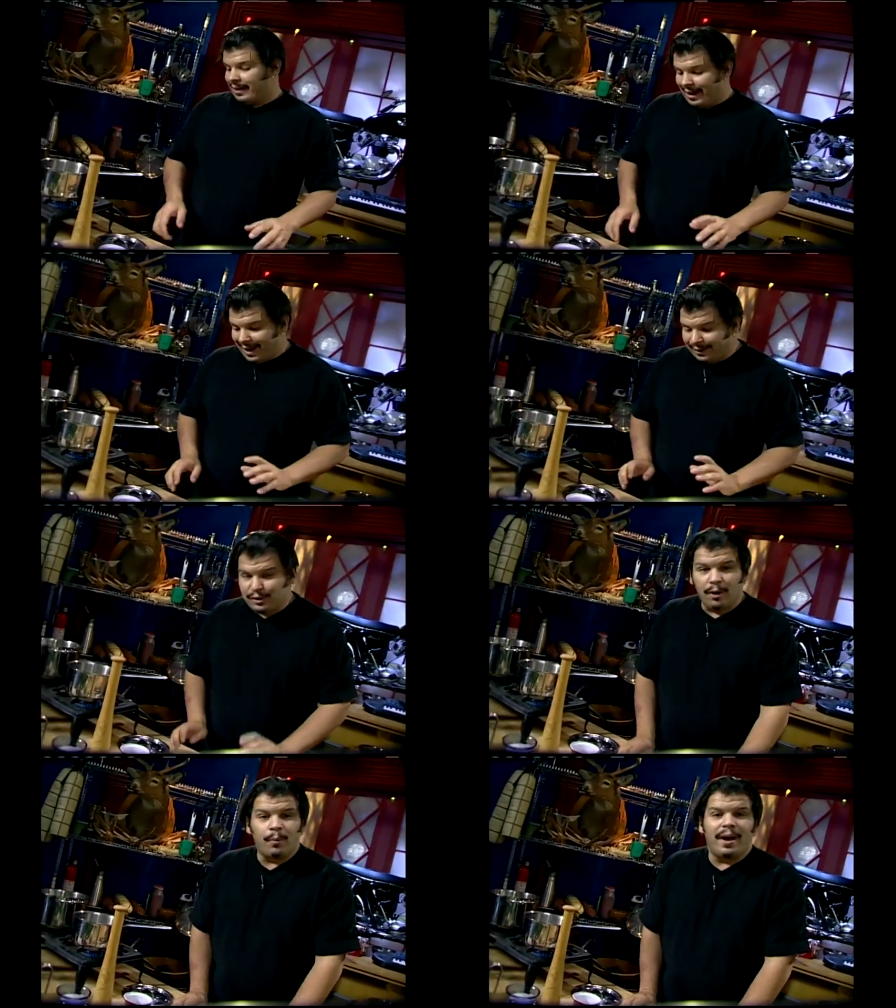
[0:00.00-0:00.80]
And it's the
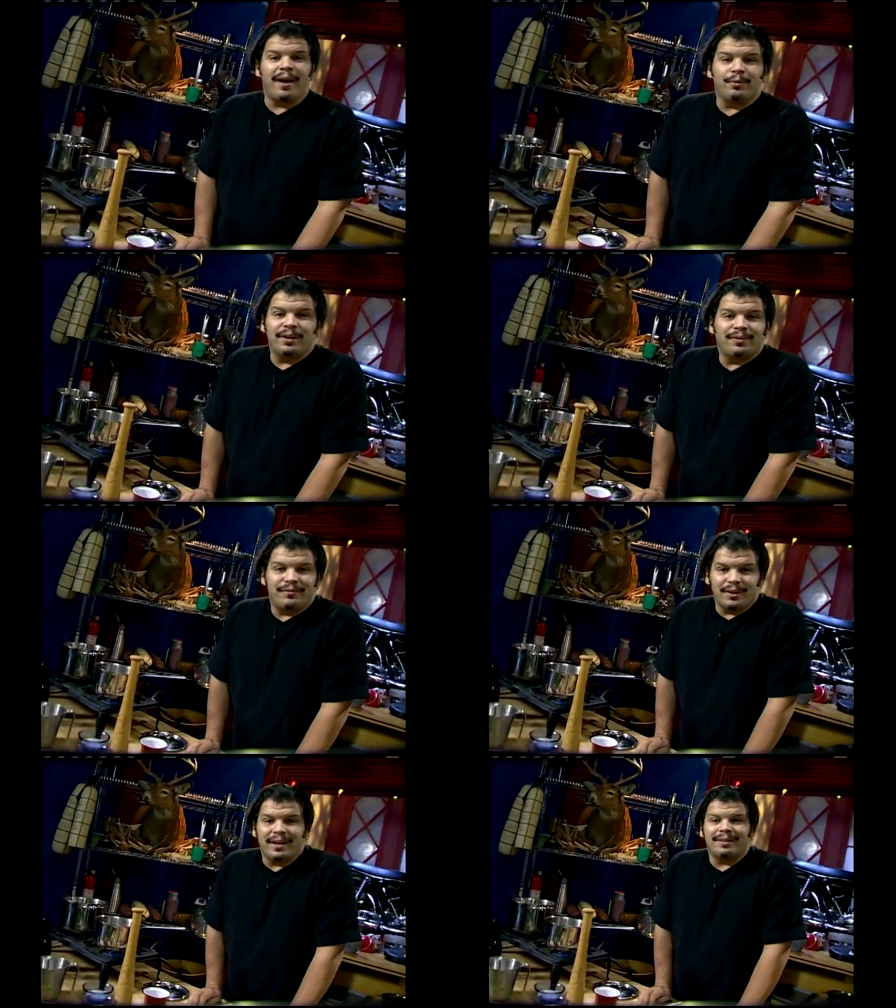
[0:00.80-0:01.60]
only way I really
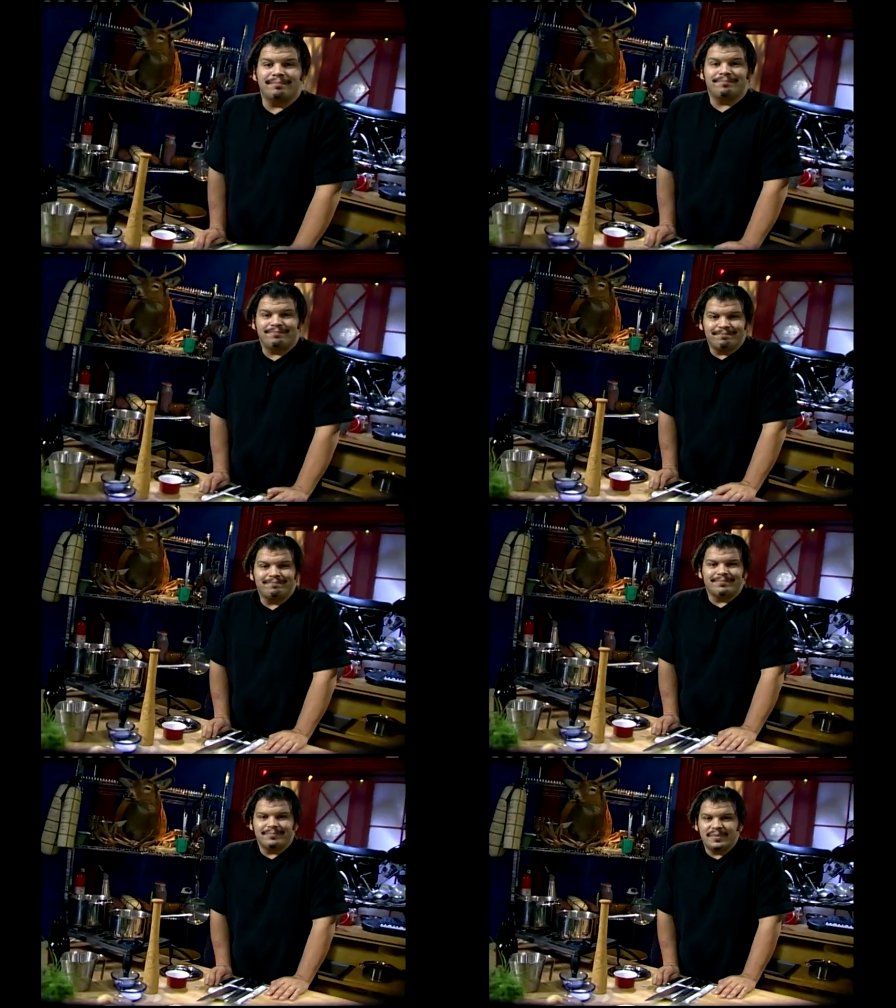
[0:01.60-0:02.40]
feel I can,
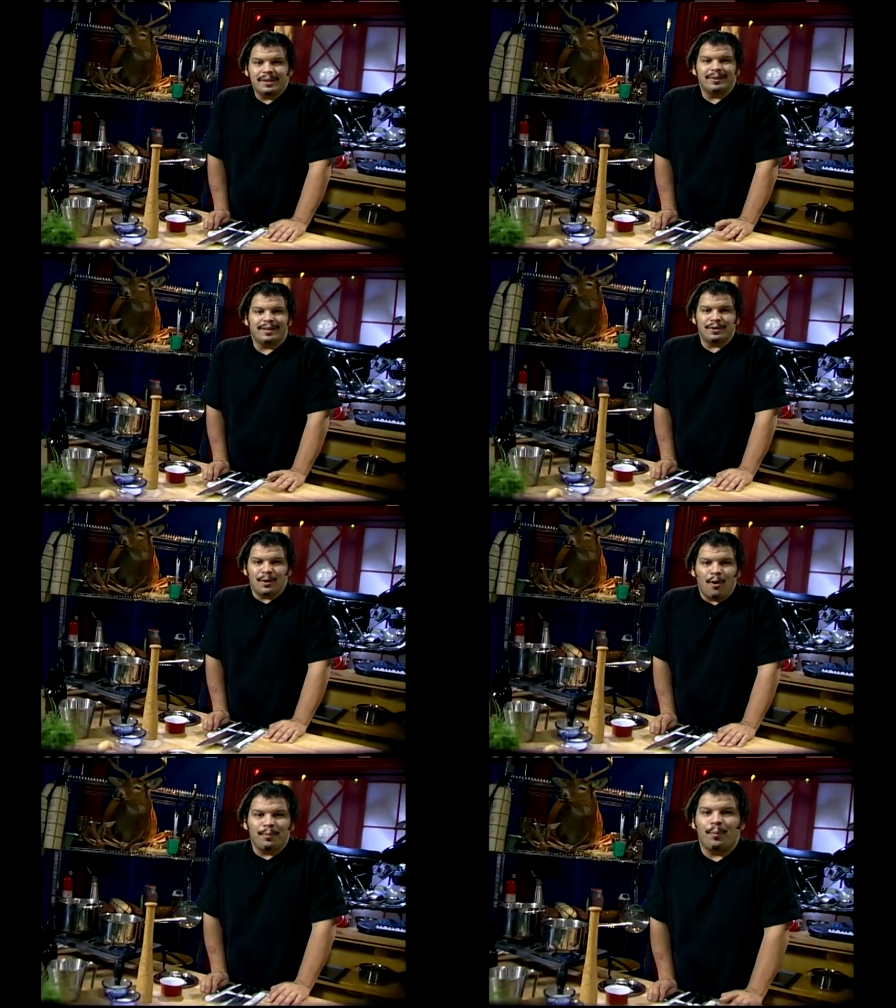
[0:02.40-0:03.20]
you know, get to
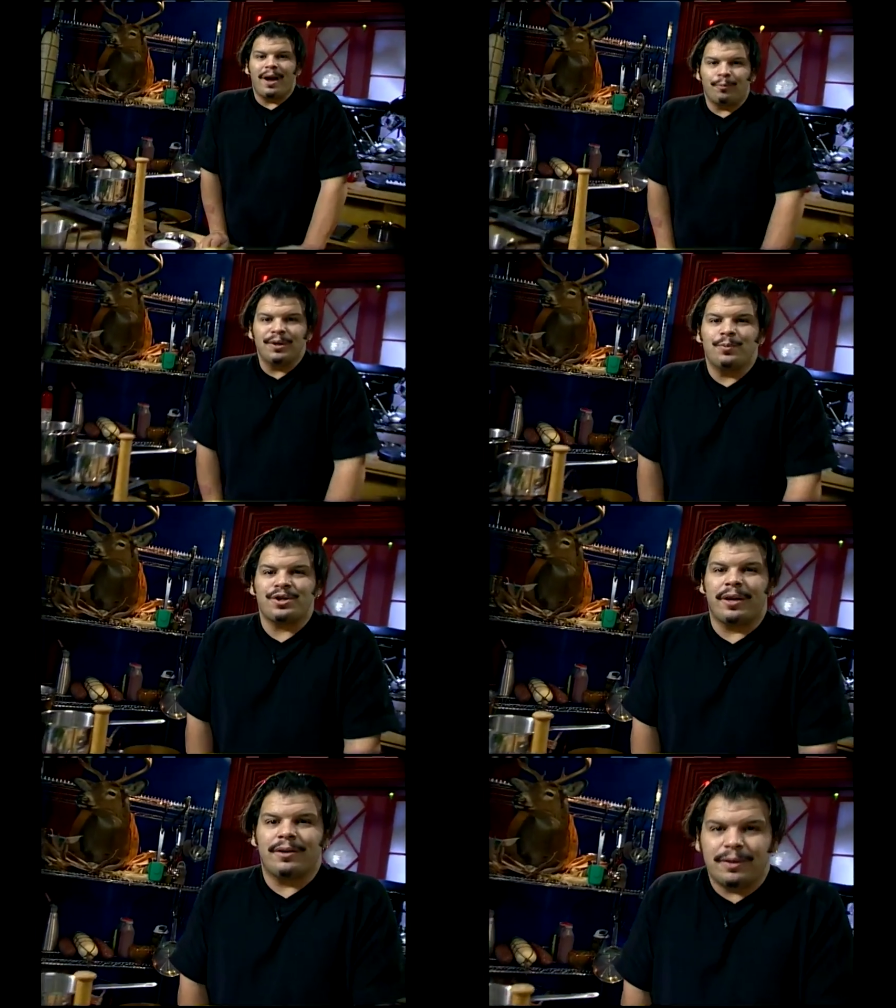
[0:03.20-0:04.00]
know him the way I really wish
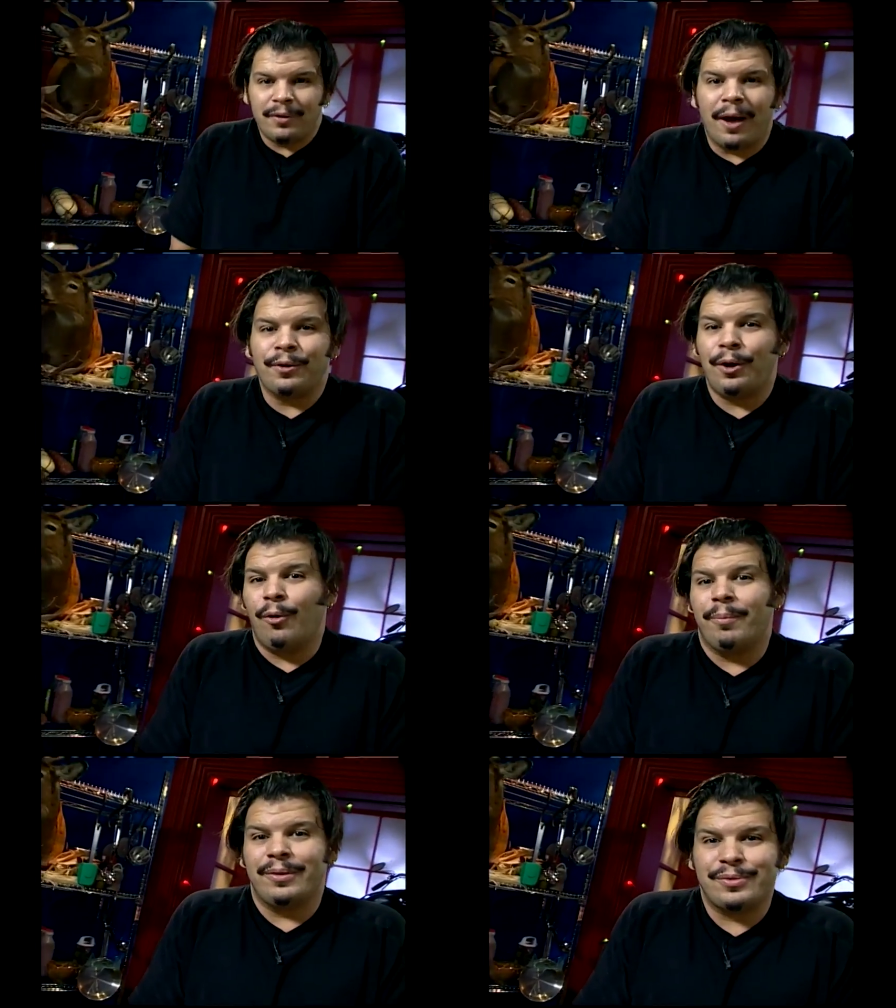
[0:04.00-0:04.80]
I could have gotten to know
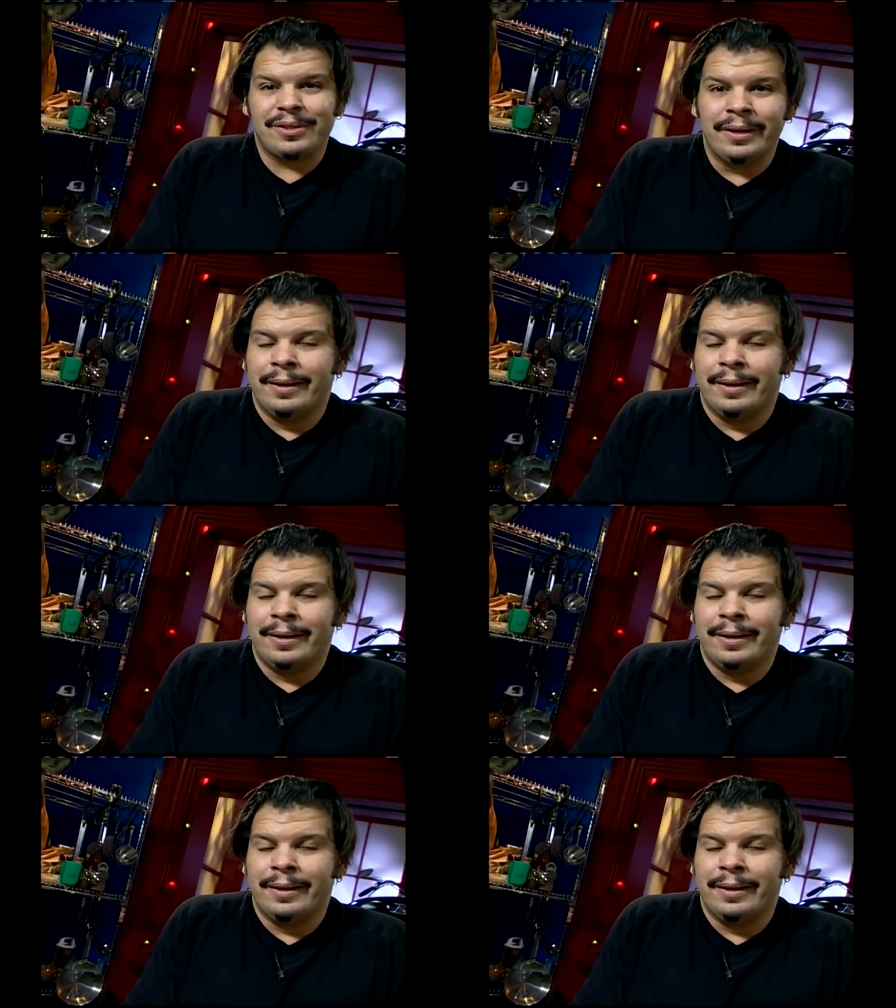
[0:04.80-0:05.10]
him is,